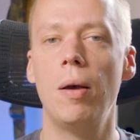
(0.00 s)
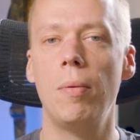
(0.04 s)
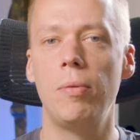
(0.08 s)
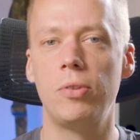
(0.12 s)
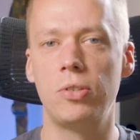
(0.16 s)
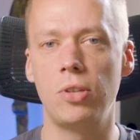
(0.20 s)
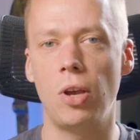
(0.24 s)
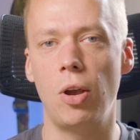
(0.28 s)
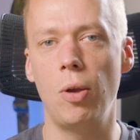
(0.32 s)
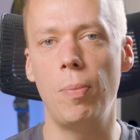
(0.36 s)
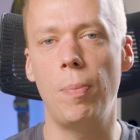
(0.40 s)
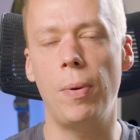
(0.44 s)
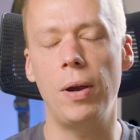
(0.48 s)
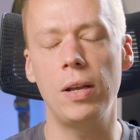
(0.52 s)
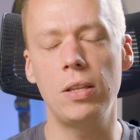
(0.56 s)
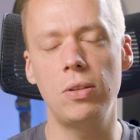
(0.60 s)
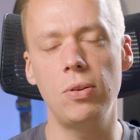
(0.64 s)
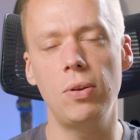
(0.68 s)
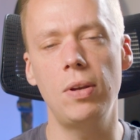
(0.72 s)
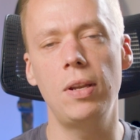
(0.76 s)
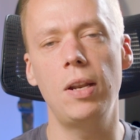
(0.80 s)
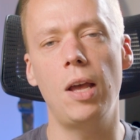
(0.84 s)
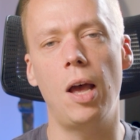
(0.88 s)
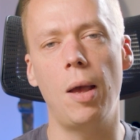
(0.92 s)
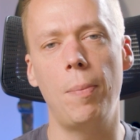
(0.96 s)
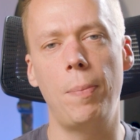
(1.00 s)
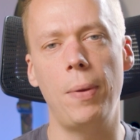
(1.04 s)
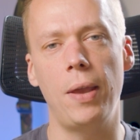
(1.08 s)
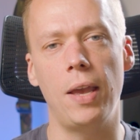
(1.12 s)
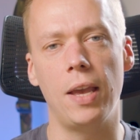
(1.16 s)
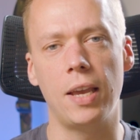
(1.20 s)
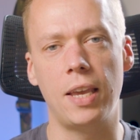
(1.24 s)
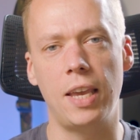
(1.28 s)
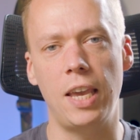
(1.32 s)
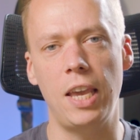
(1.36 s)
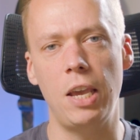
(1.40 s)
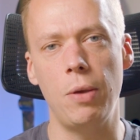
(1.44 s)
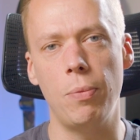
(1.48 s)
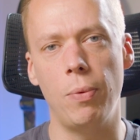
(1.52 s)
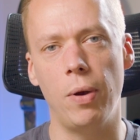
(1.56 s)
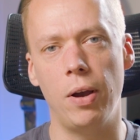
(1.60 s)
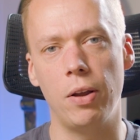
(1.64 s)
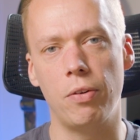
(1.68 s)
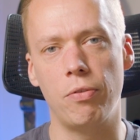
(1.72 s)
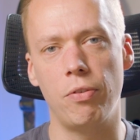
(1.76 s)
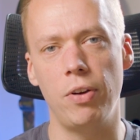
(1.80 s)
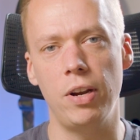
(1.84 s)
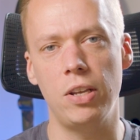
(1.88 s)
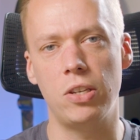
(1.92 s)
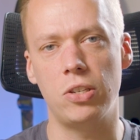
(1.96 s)
So by doing a bit of
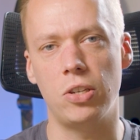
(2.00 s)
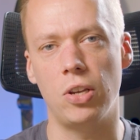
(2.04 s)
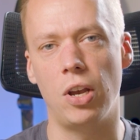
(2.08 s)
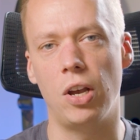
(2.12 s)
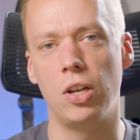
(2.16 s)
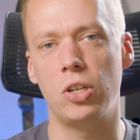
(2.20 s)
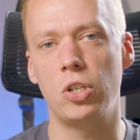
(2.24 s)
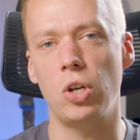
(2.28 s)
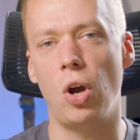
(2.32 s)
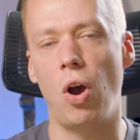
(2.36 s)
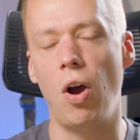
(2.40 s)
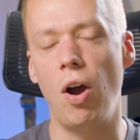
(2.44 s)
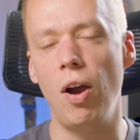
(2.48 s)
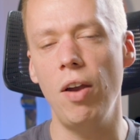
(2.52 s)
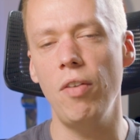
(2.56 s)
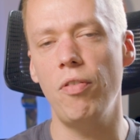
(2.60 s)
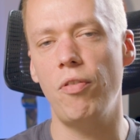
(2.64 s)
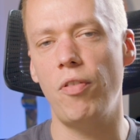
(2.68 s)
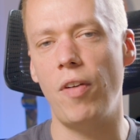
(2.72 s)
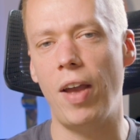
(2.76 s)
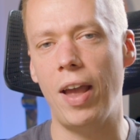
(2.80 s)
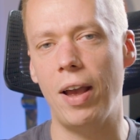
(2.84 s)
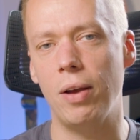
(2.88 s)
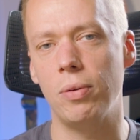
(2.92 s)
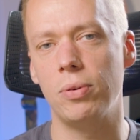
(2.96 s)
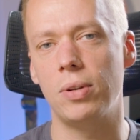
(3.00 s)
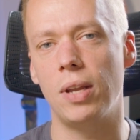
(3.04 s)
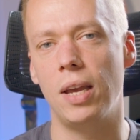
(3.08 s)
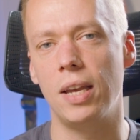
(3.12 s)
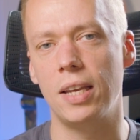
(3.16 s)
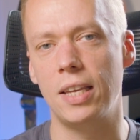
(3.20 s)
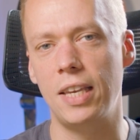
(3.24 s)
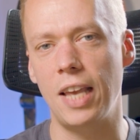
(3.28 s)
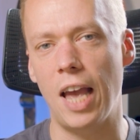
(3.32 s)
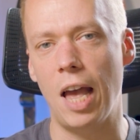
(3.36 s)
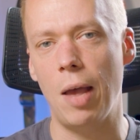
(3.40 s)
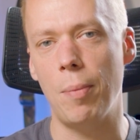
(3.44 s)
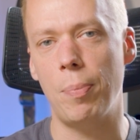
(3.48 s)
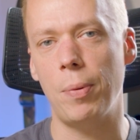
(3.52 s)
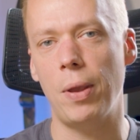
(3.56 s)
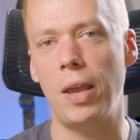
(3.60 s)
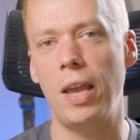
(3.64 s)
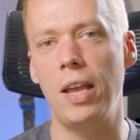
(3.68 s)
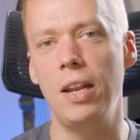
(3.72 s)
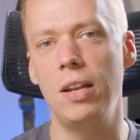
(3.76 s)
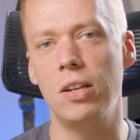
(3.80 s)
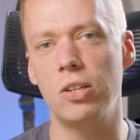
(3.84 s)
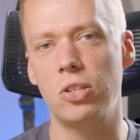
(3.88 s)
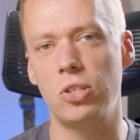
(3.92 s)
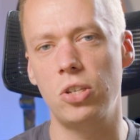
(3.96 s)
keyword research, I found a gap
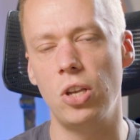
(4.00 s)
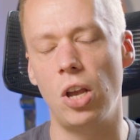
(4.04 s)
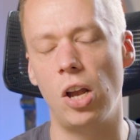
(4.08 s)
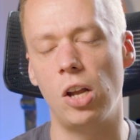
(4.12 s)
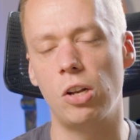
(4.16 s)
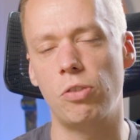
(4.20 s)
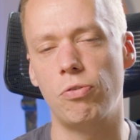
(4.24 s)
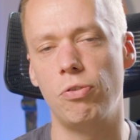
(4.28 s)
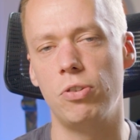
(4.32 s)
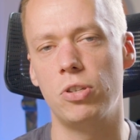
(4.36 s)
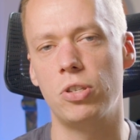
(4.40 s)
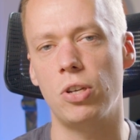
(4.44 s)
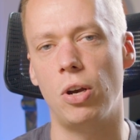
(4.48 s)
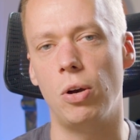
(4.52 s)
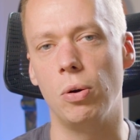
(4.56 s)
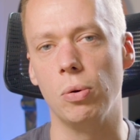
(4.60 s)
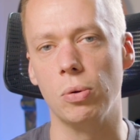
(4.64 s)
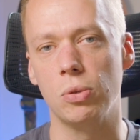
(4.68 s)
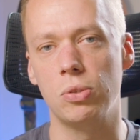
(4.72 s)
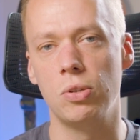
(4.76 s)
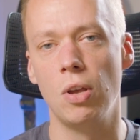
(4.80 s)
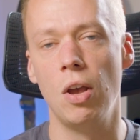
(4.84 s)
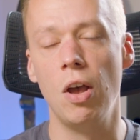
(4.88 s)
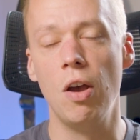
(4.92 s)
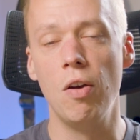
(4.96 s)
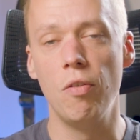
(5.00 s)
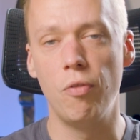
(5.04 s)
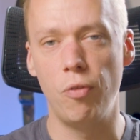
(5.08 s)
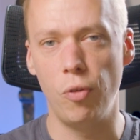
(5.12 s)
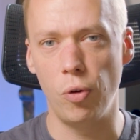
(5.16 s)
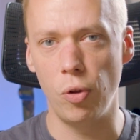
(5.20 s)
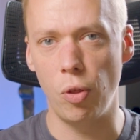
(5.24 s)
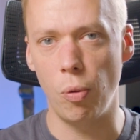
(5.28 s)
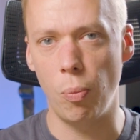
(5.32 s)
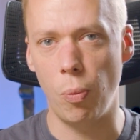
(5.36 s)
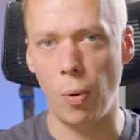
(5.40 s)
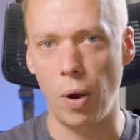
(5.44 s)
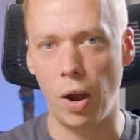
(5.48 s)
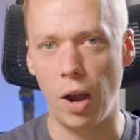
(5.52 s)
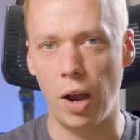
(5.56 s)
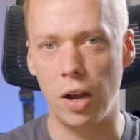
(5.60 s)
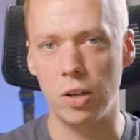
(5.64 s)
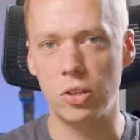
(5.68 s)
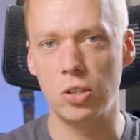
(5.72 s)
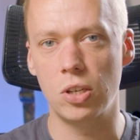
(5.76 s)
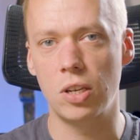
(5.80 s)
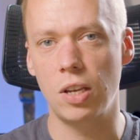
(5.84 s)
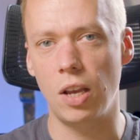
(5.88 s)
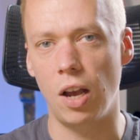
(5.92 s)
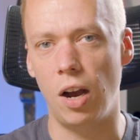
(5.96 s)
in the search results for the
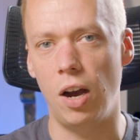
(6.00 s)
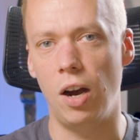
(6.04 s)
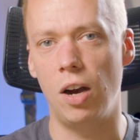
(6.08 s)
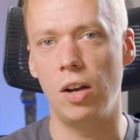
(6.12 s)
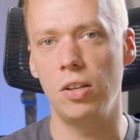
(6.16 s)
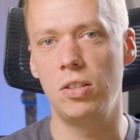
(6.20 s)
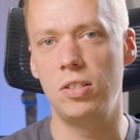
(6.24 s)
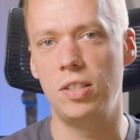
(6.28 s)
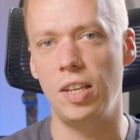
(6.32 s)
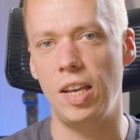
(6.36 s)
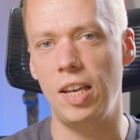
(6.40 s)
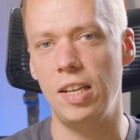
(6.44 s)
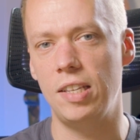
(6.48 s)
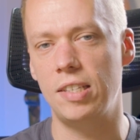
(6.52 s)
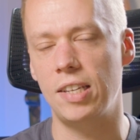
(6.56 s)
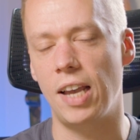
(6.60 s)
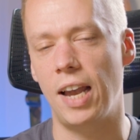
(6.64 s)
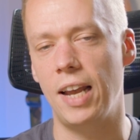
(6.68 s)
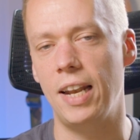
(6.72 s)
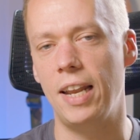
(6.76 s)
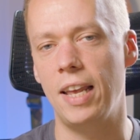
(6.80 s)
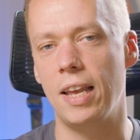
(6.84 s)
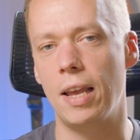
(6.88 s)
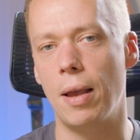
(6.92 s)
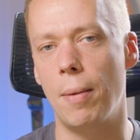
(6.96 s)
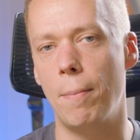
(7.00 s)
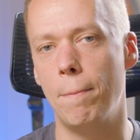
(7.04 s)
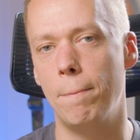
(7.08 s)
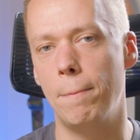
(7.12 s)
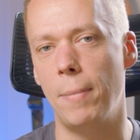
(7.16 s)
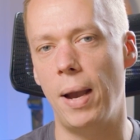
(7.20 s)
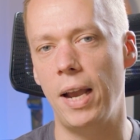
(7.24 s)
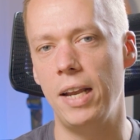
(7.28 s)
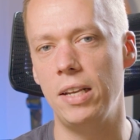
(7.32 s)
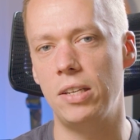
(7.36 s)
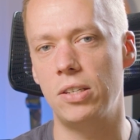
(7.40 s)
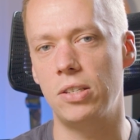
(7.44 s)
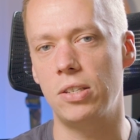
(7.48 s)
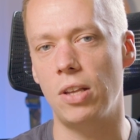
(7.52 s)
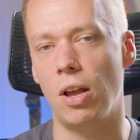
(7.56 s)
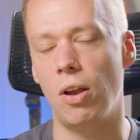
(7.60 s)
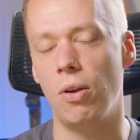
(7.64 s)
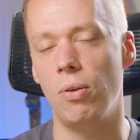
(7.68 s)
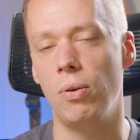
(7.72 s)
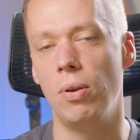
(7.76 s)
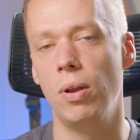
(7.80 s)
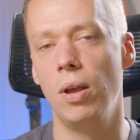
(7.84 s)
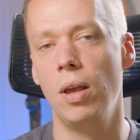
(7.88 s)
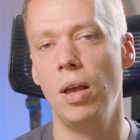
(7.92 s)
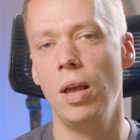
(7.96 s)
words car detailing
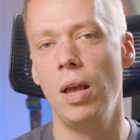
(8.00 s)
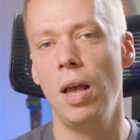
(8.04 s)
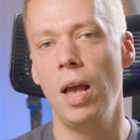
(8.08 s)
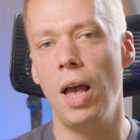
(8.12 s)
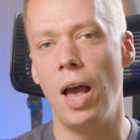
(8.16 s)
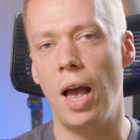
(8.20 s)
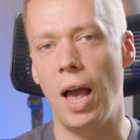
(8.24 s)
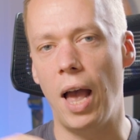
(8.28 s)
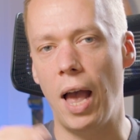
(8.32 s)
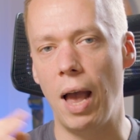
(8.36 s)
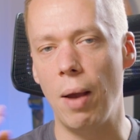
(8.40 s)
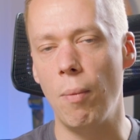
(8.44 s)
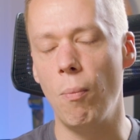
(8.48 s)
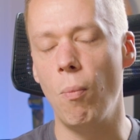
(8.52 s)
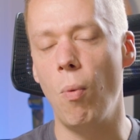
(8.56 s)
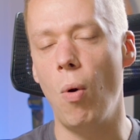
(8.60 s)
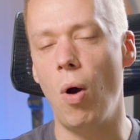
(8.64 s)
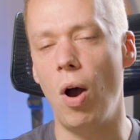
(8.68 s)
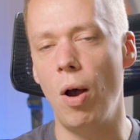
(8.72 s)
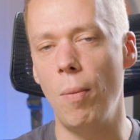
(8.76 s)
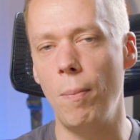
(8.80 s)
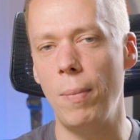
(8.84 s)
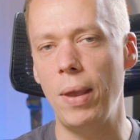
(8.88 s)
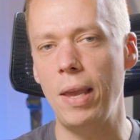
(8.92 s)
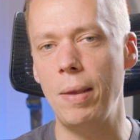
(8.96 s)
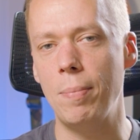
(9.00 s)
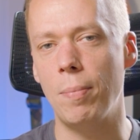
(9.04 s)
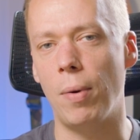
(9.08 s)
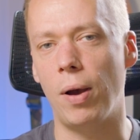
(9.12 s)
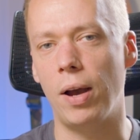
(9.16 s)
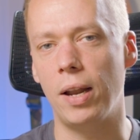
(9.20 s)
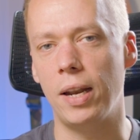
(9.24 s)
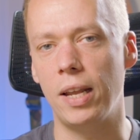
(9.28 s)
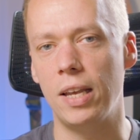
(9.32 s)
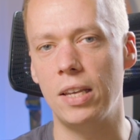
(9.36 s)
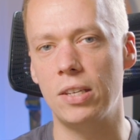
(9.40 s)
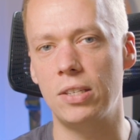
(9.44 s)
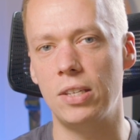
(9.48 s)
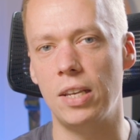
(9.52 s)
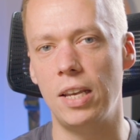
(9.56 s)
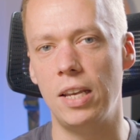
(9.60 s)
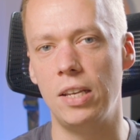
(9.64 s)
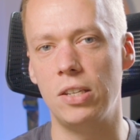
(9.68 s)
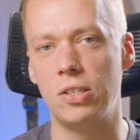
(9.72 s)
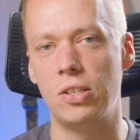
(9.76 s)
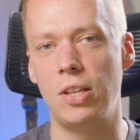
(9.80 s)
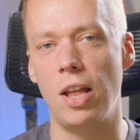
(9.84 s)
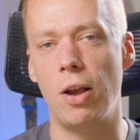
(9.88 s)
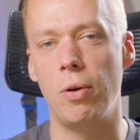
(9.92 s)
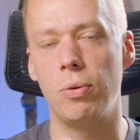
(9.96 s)
Maidstone. And what I mean by this
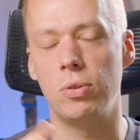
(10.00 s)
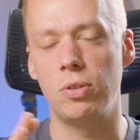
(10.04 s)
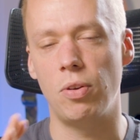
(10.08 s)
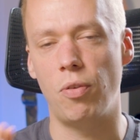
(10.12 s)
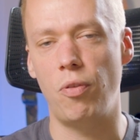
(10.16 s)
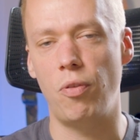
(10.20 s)
is there was a